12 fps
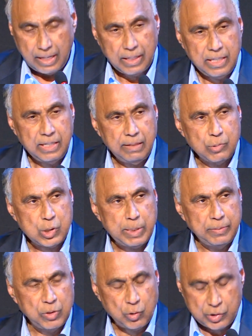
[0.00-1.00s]
Aligarh
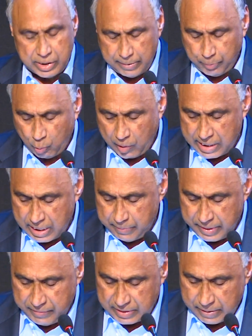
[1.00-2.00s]
Muslim University
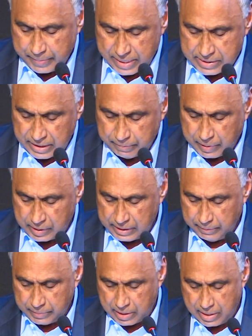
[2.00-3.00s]
provided me with the basic
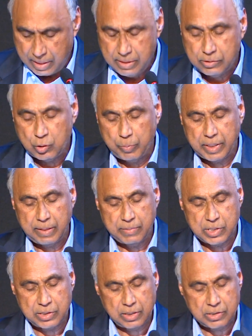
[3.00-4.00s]
building block to
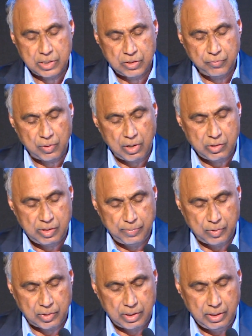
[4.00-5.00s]
become a successful
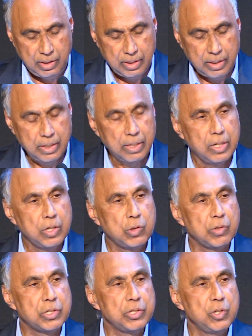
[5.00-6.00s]
entrepreneur,
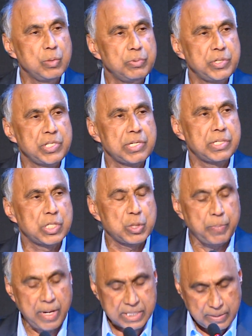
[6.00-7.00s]
to assume serious
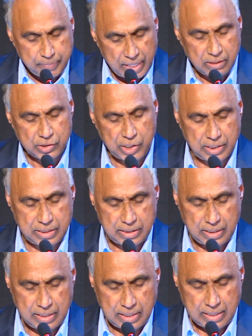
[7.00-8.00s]

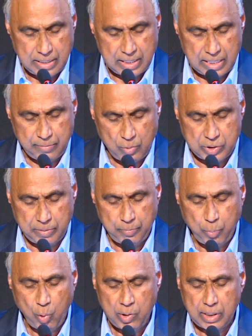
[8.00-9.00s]
responsibilities, and most
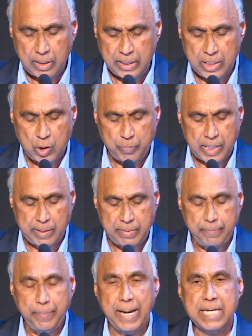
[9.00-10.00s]
importantly, to
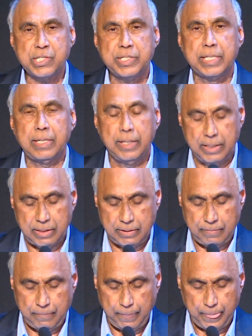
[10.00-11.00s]
become a passionate leader.